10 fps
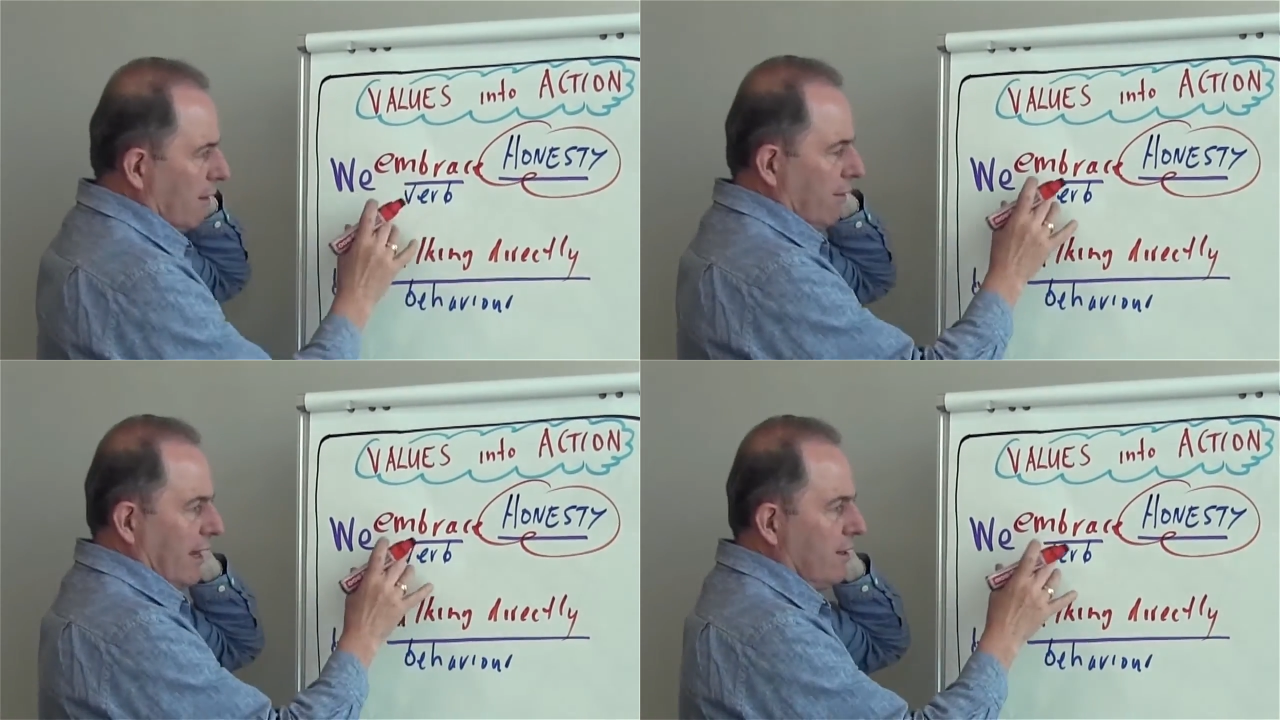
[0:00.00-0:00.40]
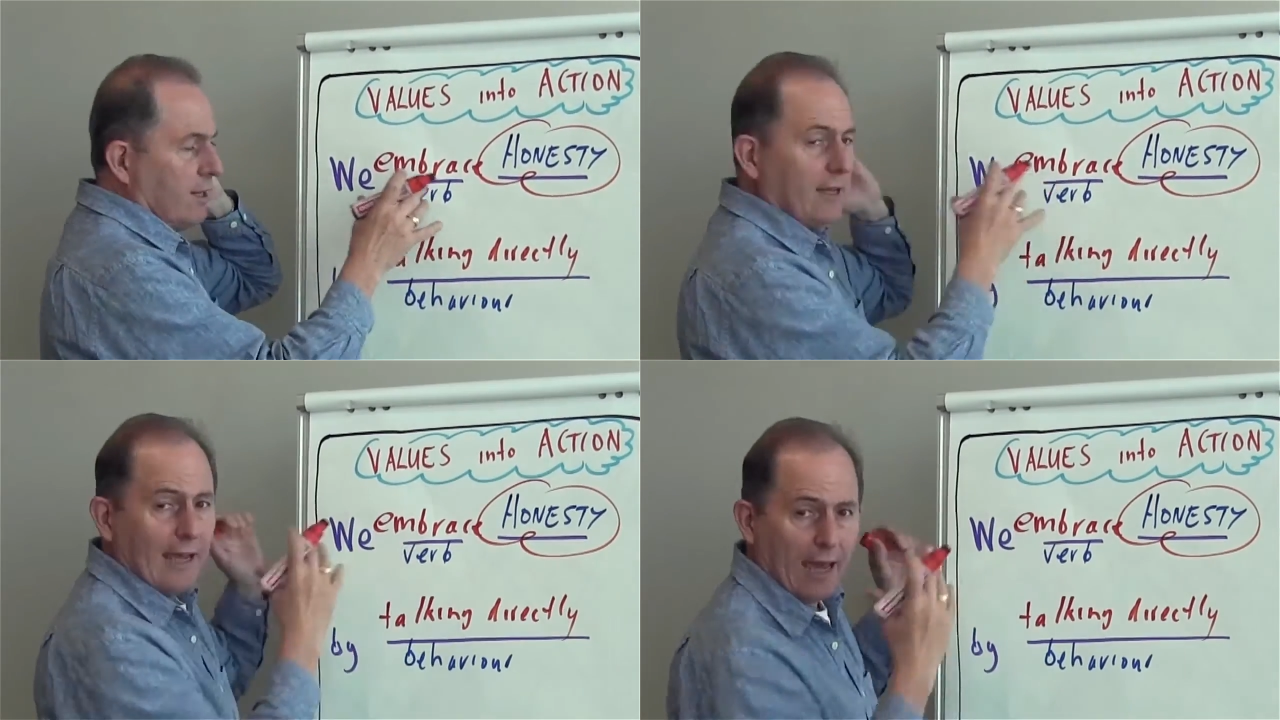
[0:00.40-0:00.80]
Then
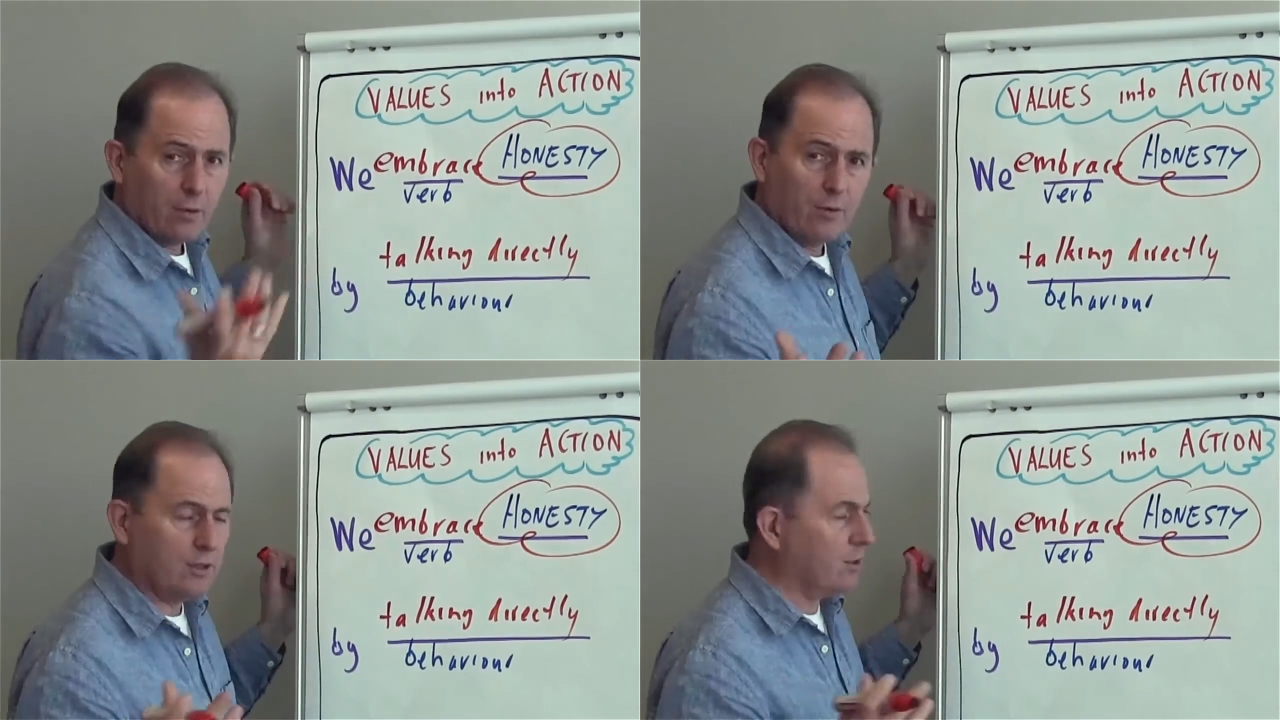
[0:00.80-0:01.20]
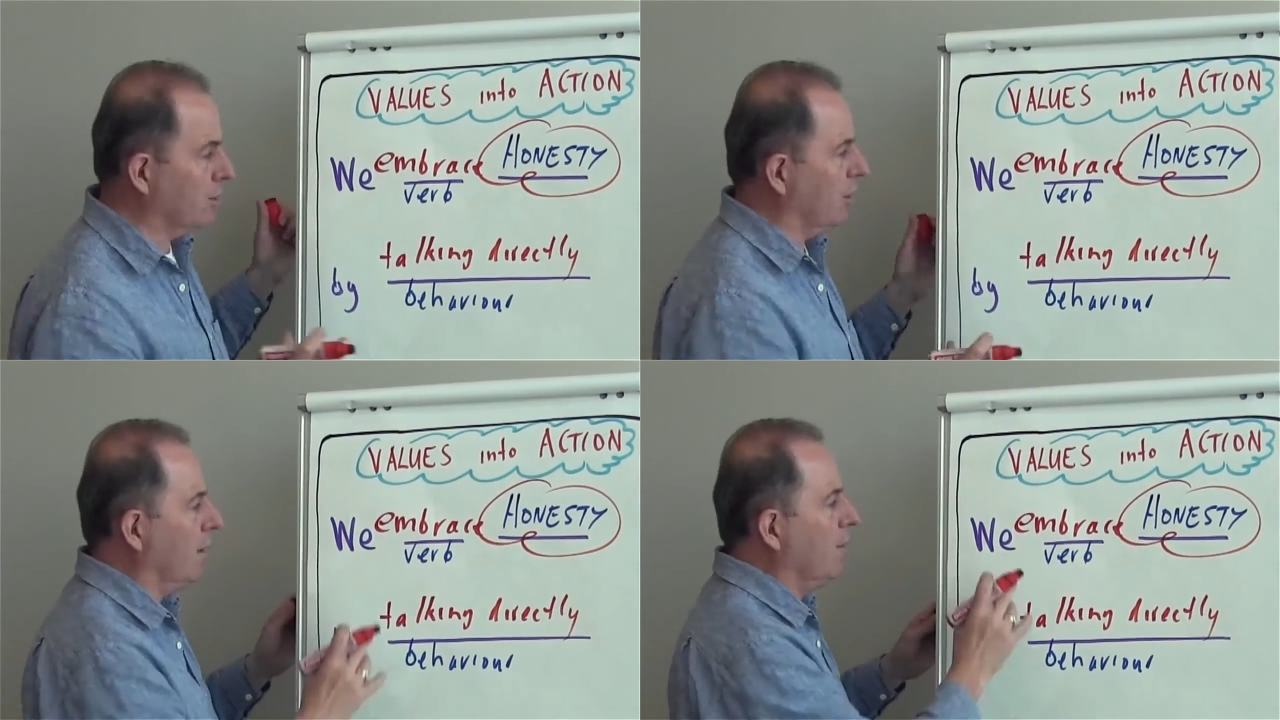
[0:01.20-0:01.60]
together as a
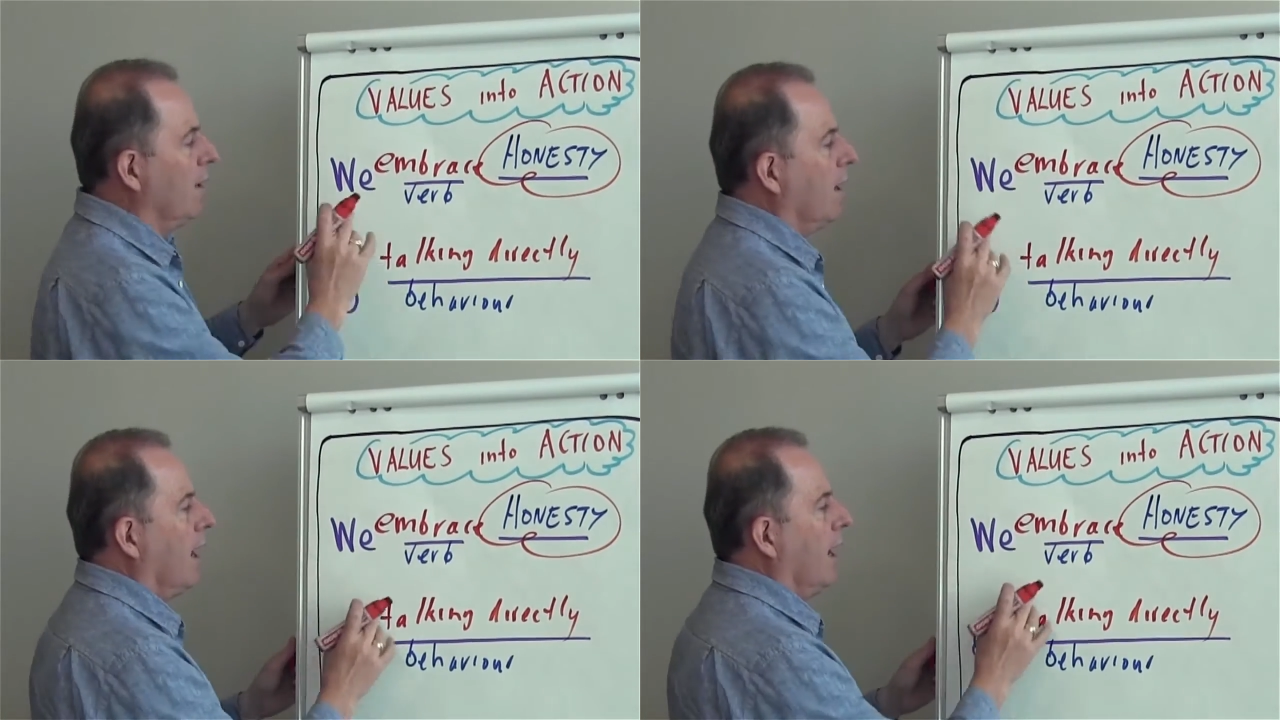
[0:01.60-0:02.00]
team,